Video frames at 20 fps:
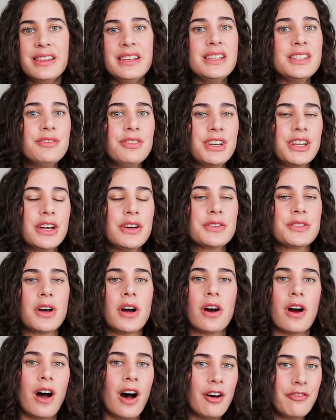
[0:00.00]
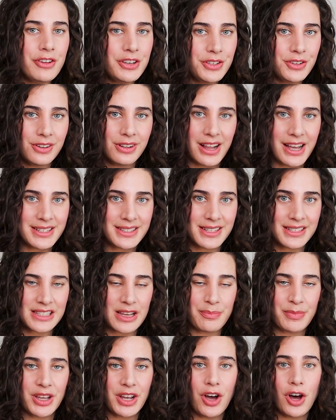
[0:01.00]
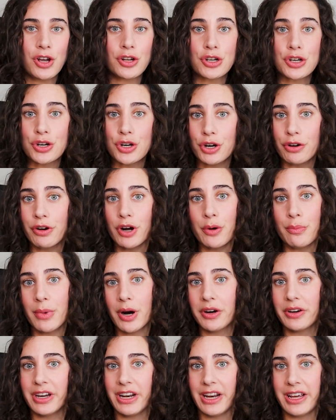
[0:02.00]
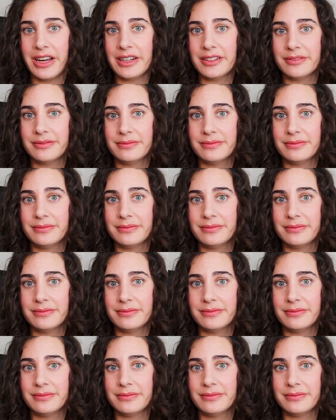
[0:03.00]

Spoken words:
These videos are often utilizing something called neuromarketing.